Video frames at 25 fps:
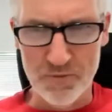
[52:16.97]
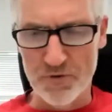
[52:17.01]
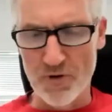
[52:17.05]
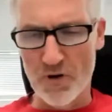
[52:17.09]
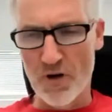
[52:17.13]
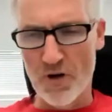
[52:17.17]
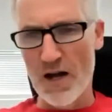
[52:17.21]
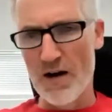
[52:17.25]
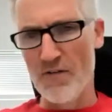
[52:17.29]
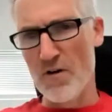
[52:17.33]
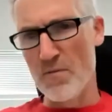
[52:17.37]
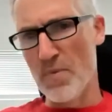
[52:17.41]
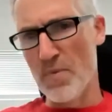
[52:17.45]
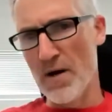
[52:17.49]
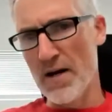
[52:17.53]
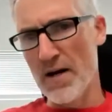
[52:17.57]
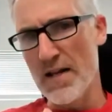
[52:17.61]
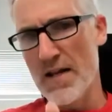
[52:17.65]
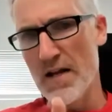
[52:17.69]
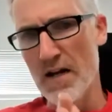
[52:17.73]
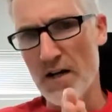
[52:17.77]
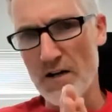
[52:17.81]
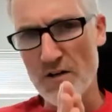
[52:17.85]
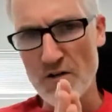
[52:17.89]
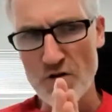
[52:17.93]
So
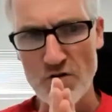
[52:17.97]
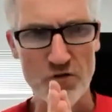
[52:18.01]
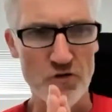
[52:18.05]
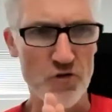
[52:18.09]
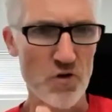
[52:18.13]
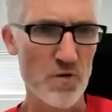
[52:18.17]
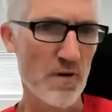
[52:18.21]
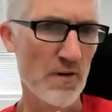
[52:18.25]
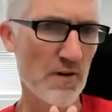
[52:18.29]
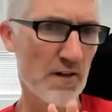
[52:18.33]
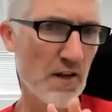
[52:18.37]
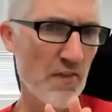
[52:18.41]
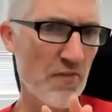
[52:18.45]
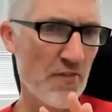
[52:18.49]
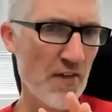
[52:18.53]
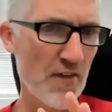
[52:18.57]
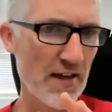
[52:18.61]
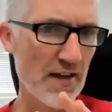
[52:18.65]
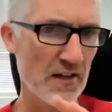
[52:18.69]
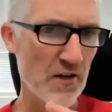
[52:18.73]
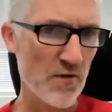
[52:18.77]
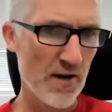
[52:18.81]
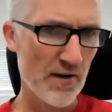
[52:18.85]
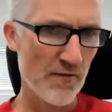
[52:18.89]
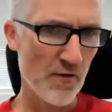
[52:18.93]
everybody on YouTube, I want to
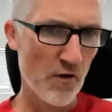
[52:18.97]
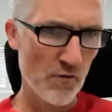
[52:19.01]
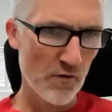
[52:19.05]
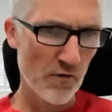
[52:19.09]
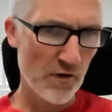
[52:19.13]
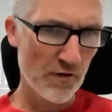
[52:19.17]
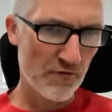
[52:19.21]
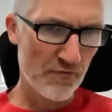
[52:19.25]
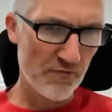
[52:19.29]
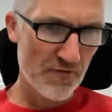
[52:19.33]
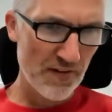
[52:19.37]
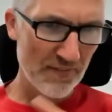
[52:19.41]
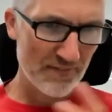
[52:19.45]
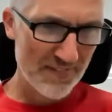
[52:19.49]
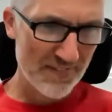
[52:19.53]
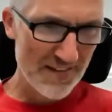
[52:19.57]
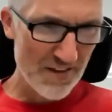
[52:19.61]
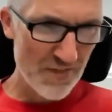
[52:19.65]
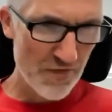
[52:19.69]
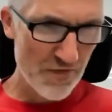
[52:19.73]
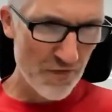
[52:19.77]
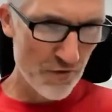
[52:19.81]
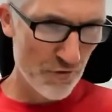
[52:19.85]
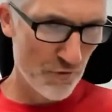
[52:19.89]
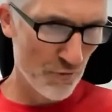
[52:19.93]
thank you. We have over
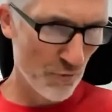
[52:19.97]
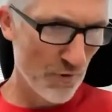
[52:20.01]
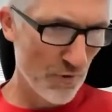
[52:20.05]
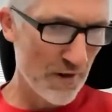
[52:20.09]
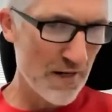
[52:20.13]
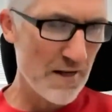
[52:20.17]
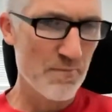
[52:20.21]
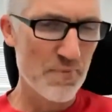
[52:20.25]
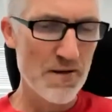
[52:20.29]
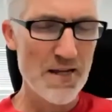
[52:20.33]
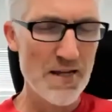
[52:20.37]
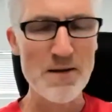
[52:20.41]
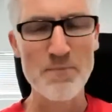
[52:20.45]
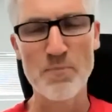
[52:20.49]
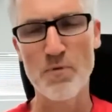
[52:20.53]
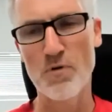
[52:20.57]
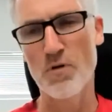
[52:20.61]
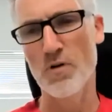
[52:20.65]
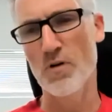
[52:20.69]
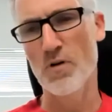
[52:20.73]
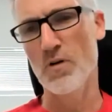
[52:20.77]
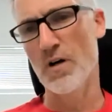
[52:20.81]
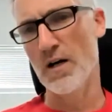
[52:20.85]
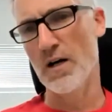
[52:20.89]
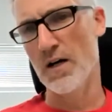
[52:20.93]
53
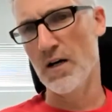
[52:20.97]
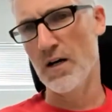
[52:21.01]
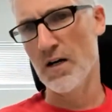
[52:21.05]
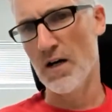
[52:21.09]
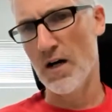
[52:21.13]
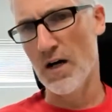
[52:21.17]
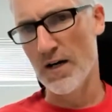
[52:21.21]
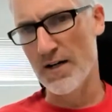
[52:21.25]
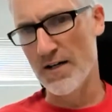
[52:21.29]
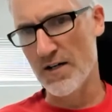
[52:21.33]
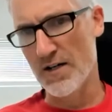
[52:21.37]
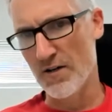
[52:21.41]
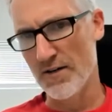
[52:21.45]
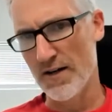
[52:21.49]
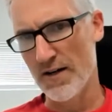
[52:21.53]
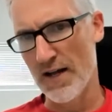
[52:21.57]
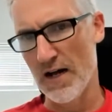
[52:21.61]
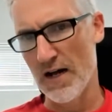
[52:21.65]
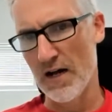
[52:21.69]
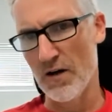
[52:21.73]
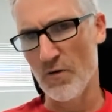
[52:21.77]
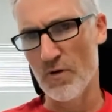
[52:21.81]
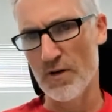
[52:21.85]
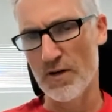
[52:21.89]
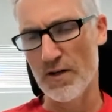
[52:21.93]
people uh, on here
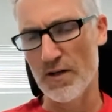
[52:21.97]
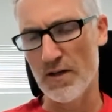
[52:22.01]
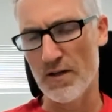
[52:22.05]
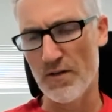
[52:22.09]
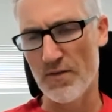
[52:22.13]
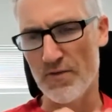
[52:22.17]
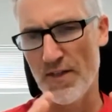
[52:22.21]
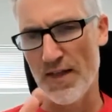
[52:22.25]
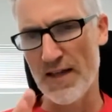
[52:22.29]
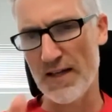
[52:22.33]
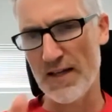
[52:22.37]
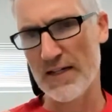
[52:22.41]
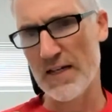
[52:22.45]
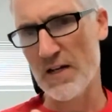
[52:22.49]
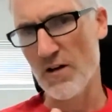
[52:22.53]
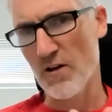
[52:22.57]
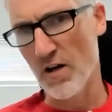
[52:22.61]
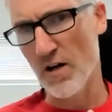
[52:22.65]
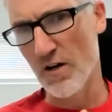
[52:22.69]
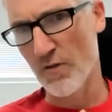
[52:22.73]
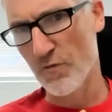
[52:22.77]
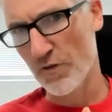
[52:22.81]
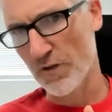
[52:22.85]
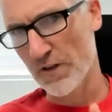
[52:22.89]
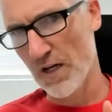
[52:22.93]
now. I want to thank you
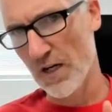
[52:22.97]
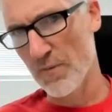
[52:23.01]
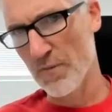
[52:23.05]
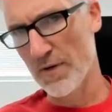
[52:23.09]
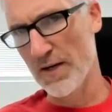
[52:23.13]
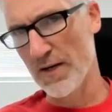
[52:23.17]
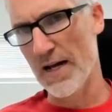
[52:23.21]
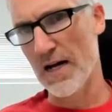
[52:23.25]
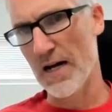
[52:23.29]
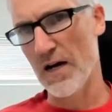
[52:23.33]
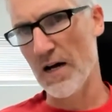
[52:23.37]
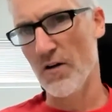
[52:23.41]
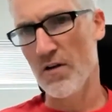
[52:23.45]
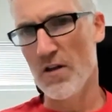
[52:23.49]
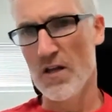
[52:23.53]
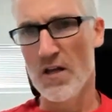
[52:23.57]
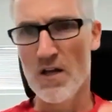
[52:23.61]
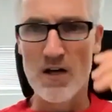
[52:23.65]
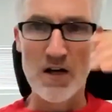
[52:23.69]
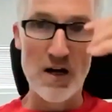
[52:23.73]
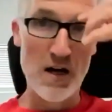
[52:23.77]
all for coming out.